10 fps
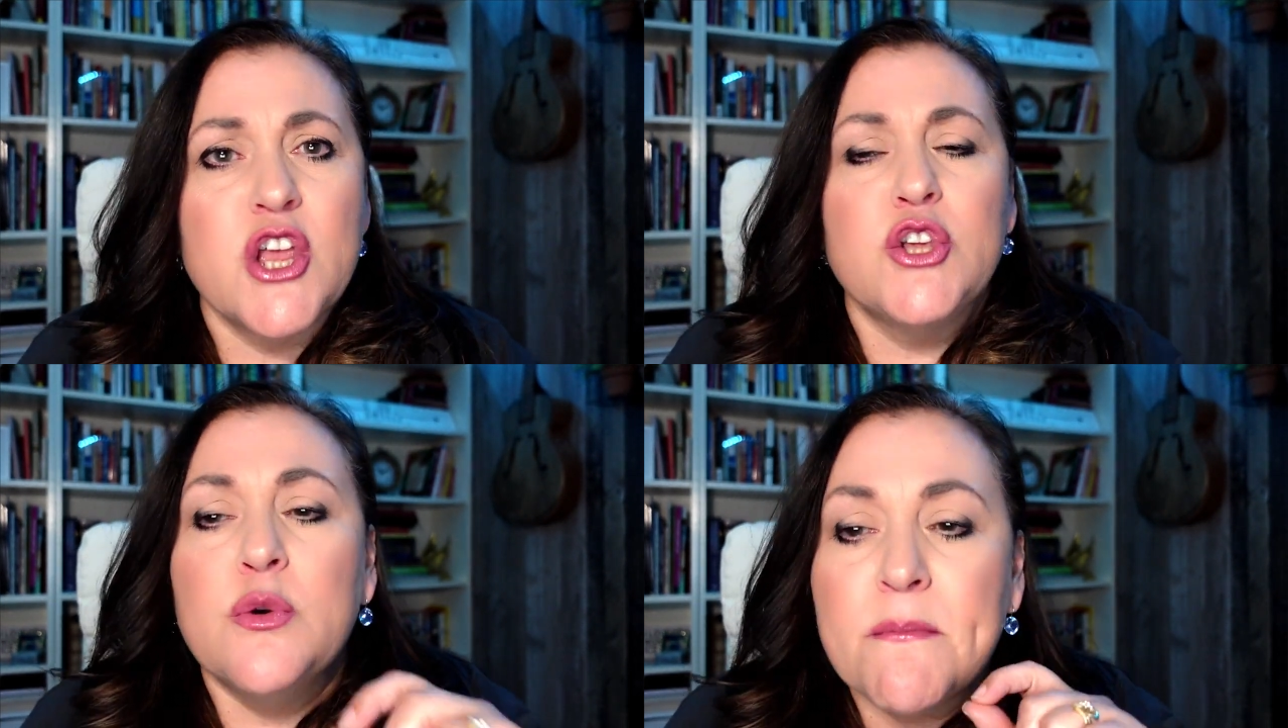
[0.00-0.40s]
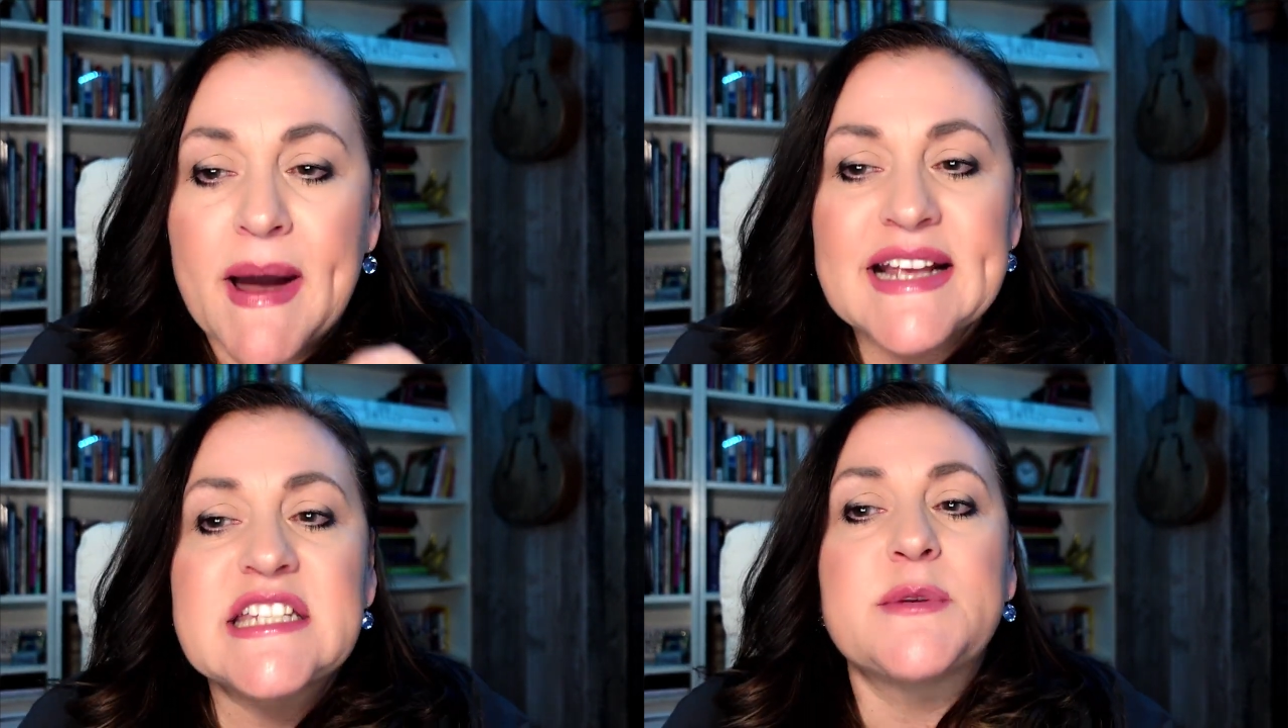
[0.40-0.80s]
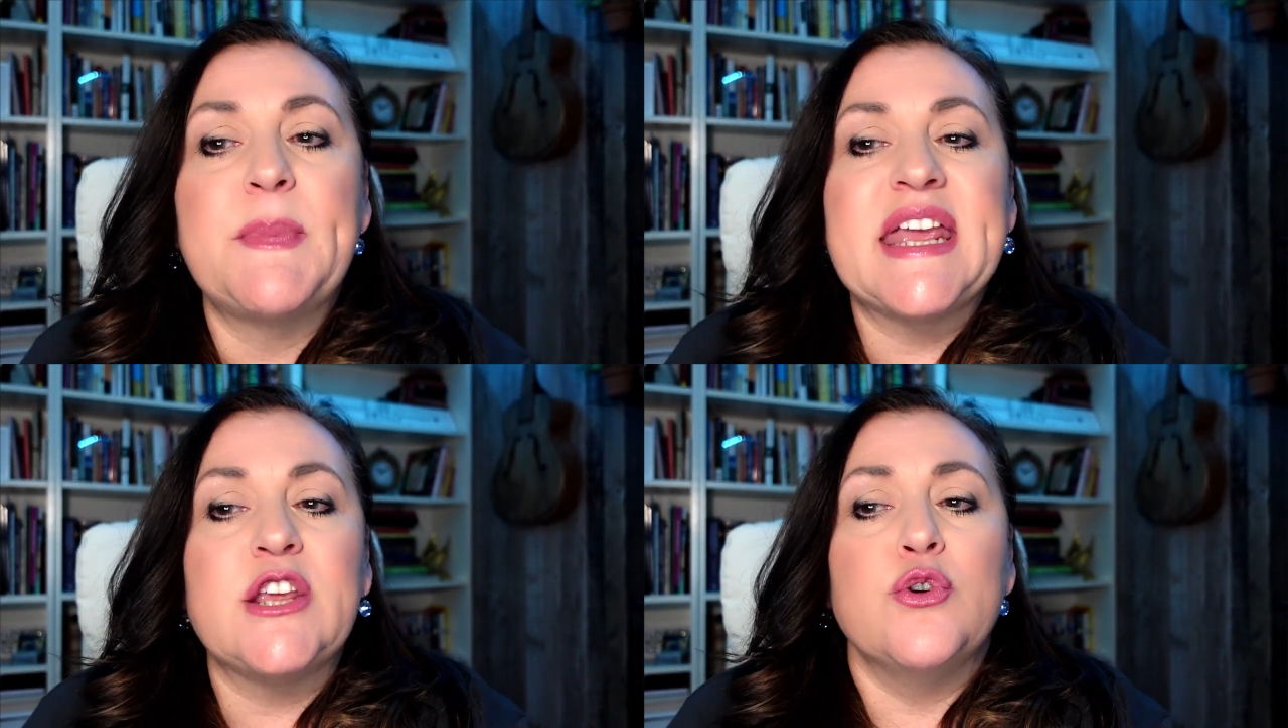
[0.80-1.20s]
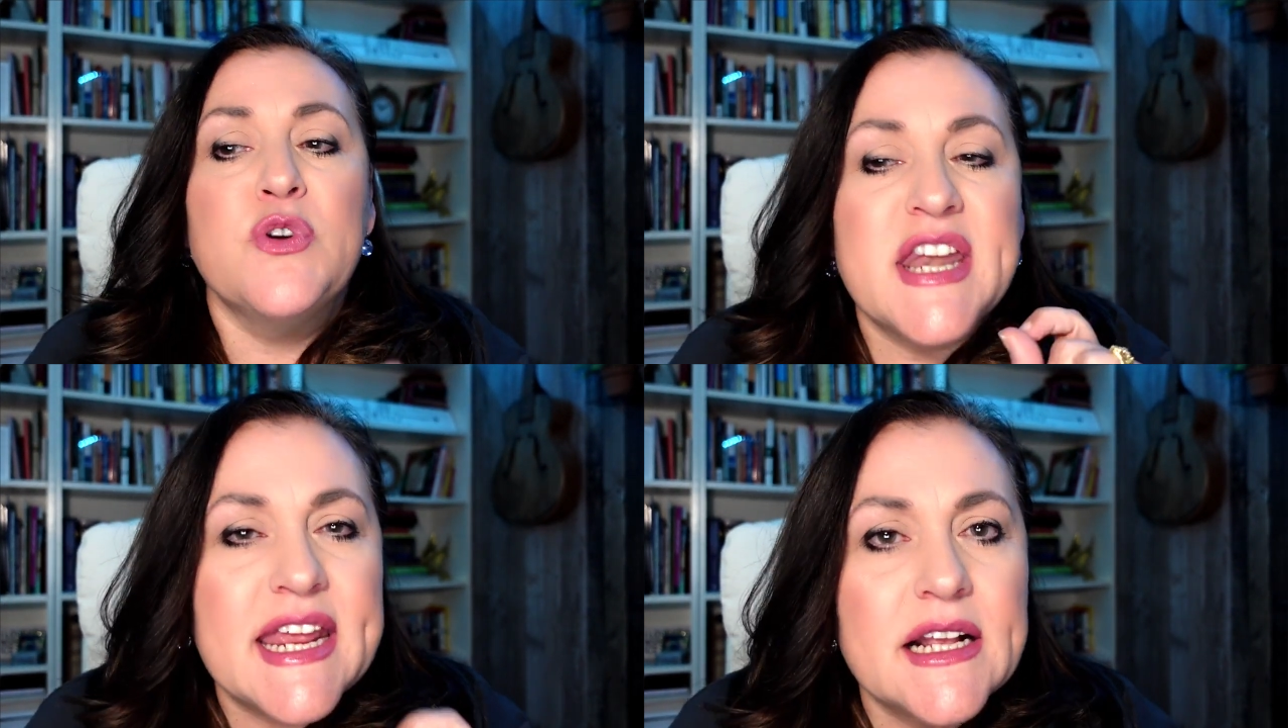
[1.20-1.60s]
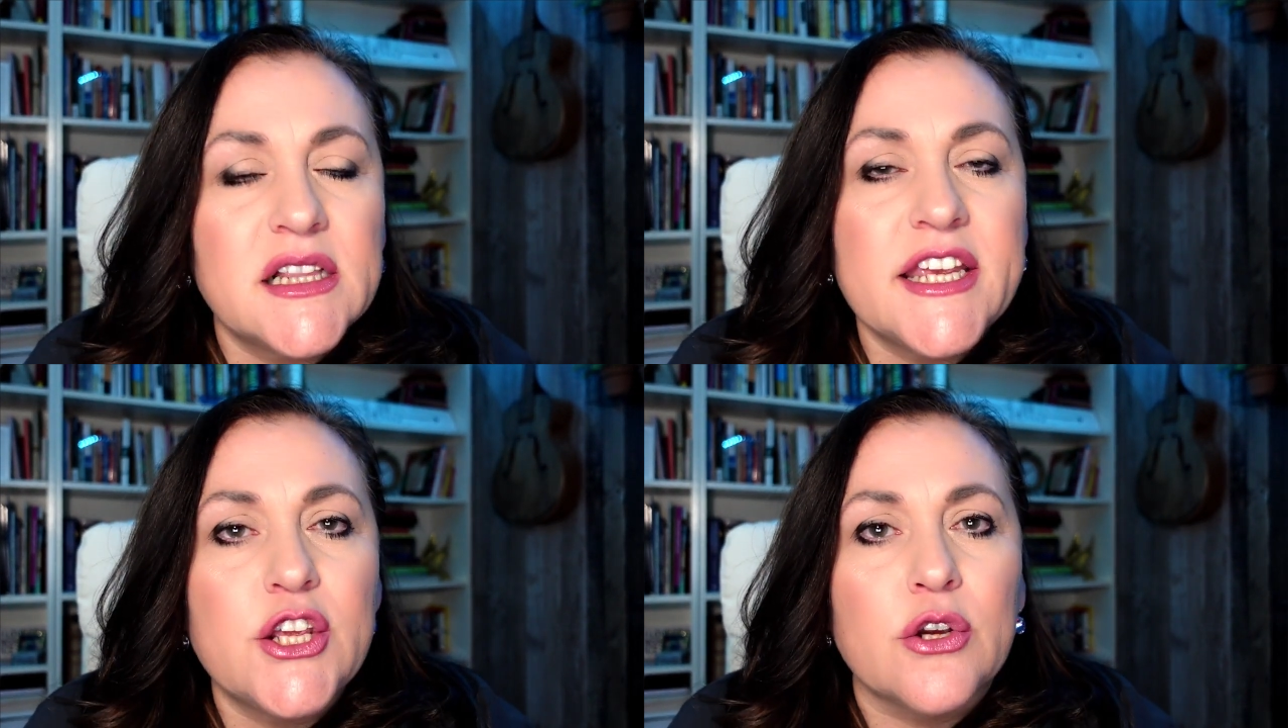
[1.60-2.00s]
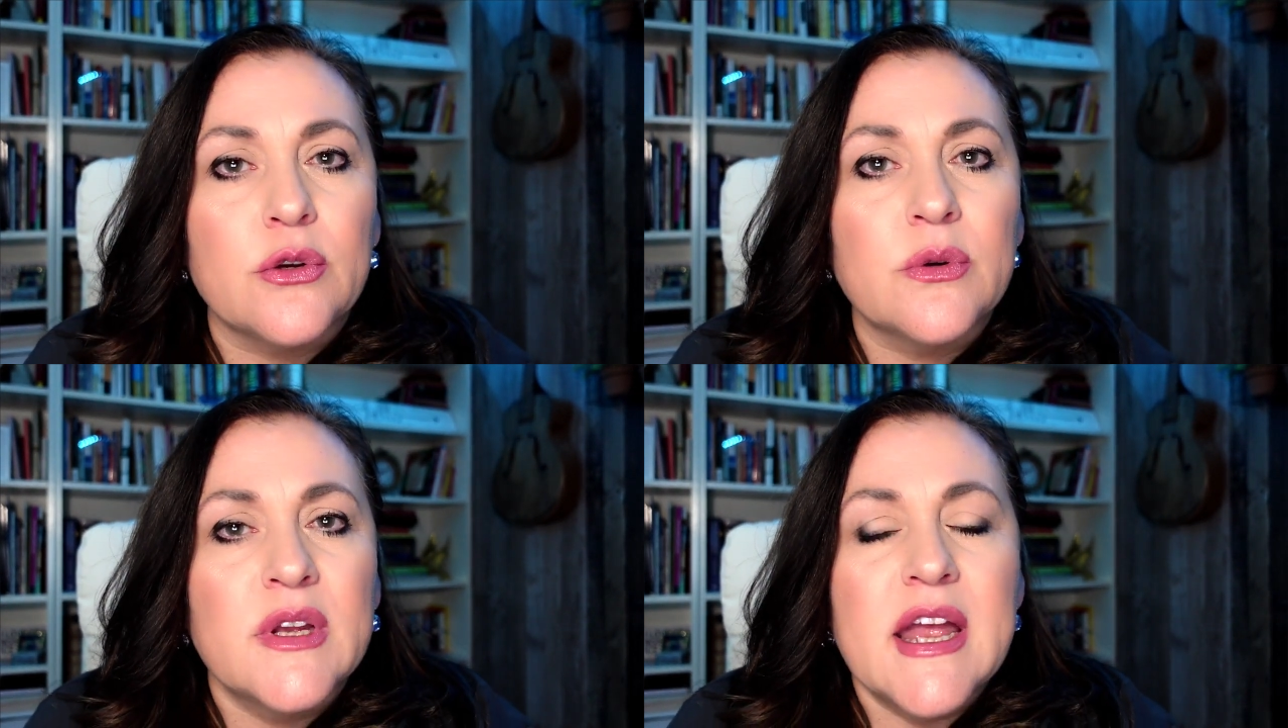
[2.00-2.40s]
You must be uniquely you,